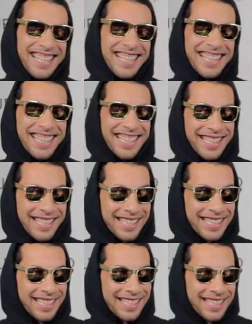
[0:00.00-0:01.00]

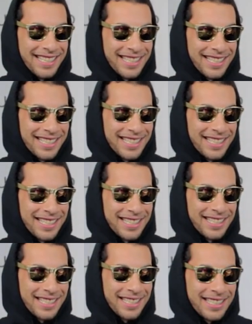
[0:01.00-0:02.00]

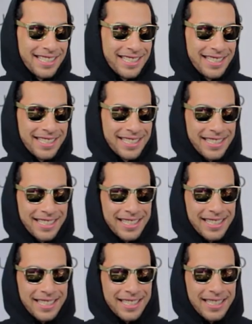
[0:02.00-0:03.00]

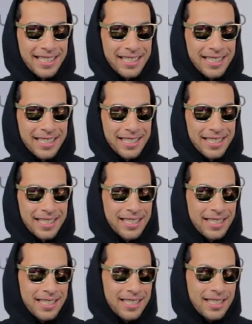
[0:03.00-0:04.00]

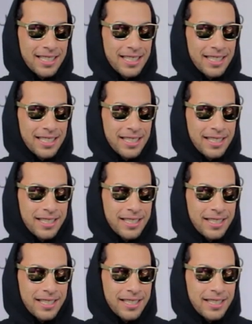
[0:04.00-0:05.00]
(silent)